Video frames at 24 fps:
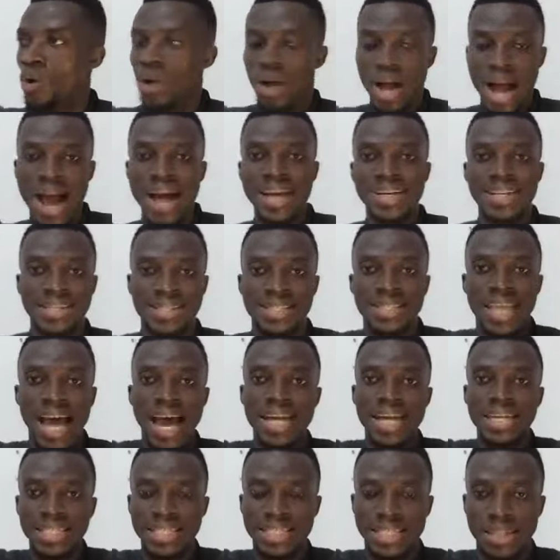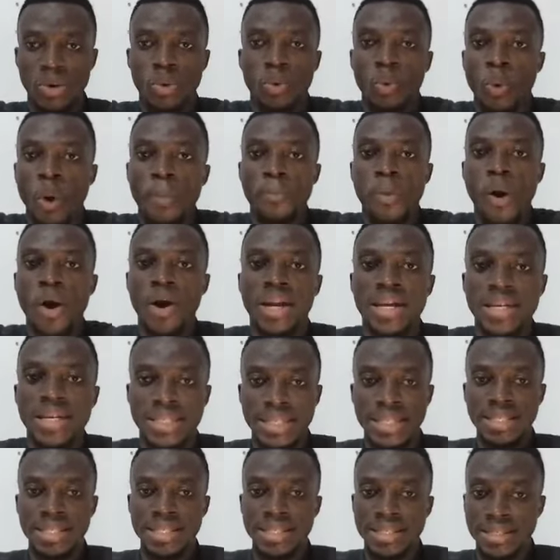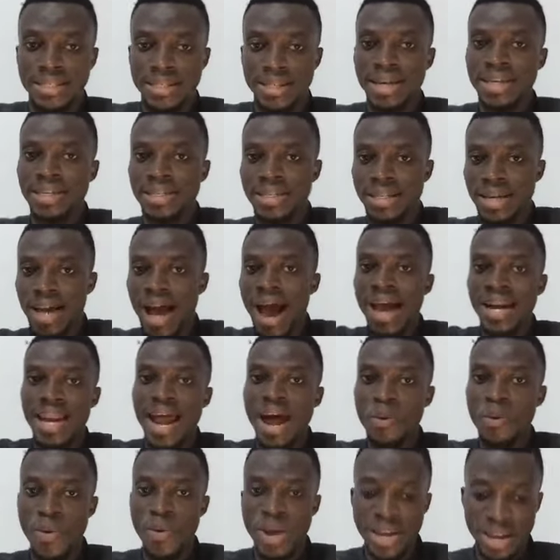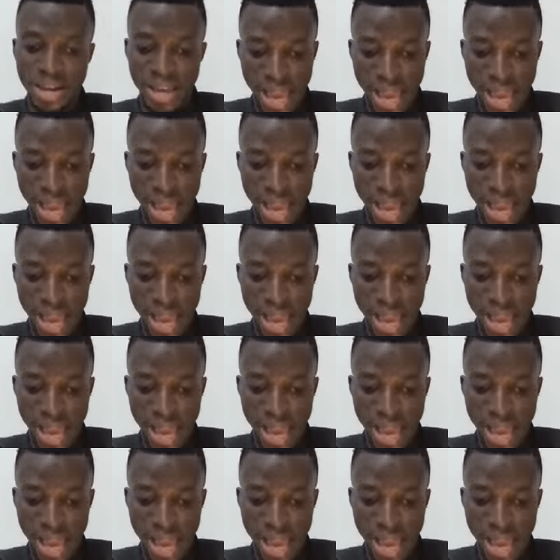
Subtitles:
I understand what politics and other way,